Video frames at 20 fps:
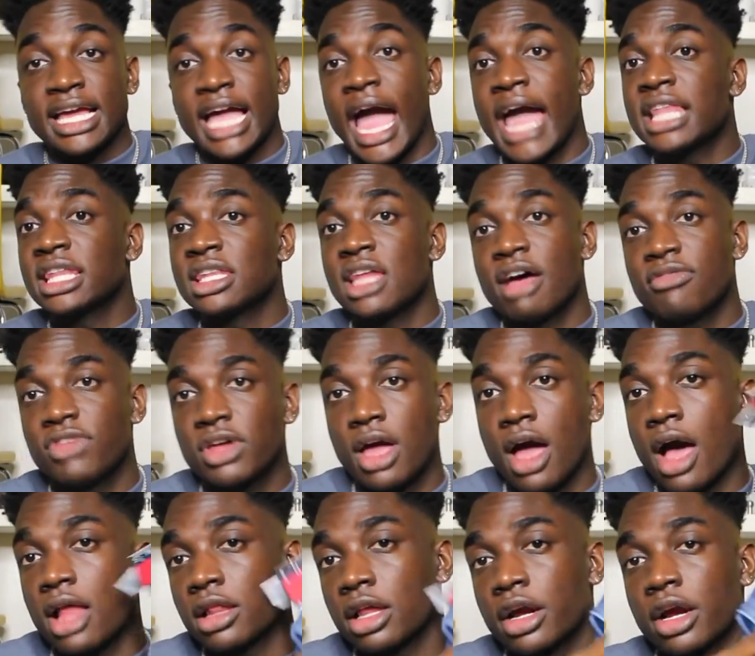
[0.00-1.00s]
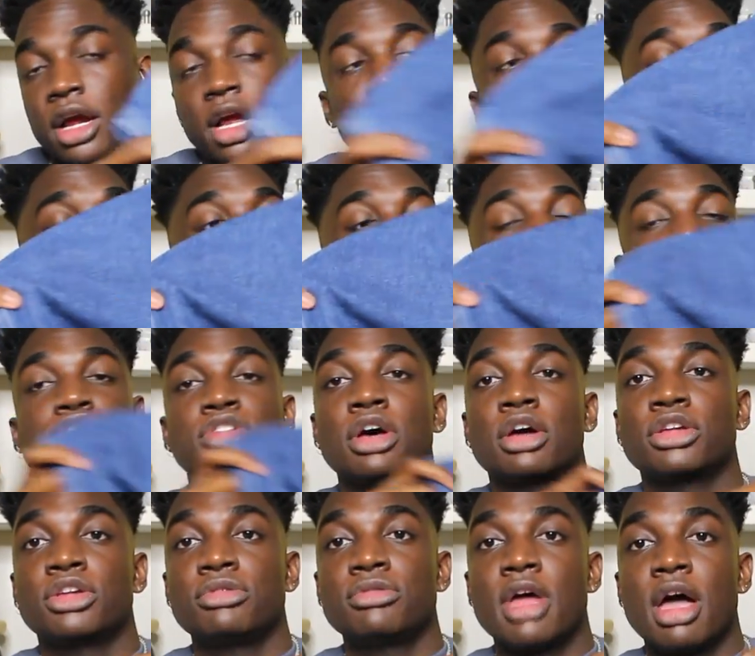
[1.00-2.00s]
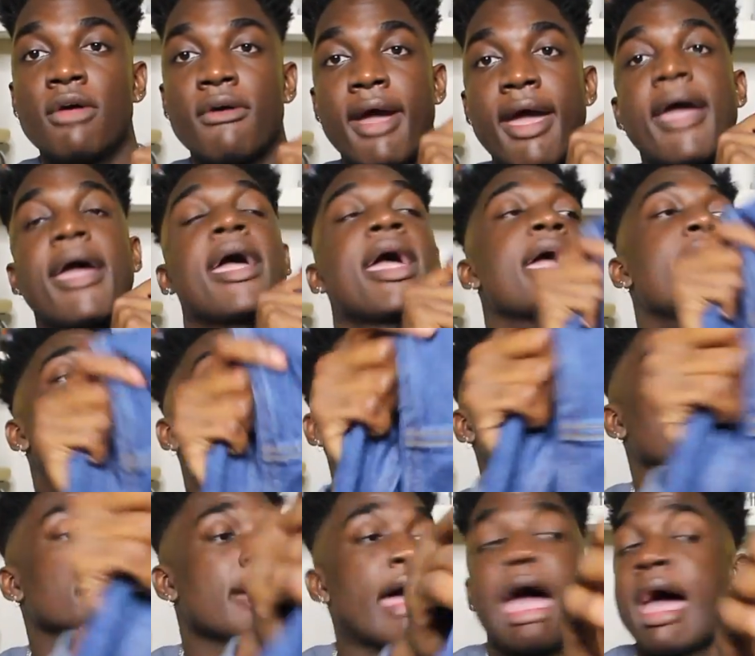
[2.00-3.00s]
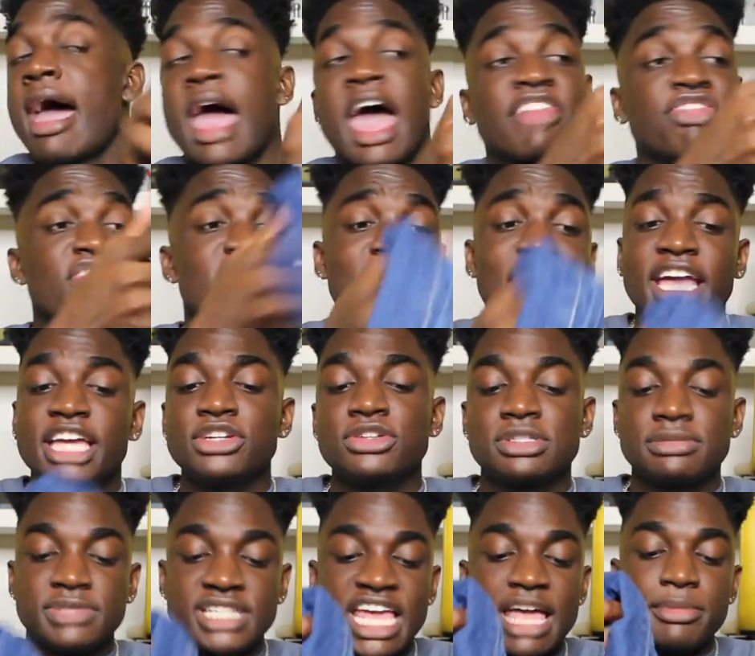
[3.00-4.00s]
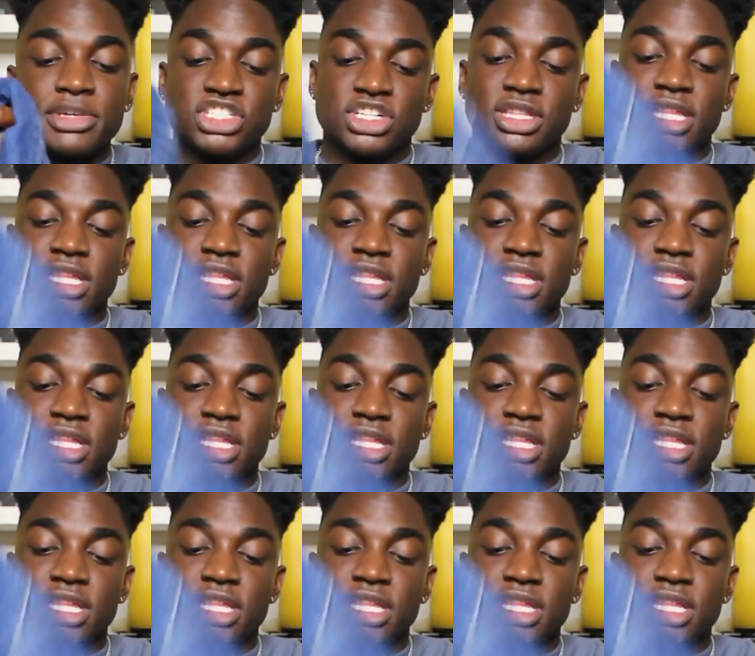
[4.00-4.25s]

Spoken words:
like, I love the color. So, you know, hey, I think I can do some damage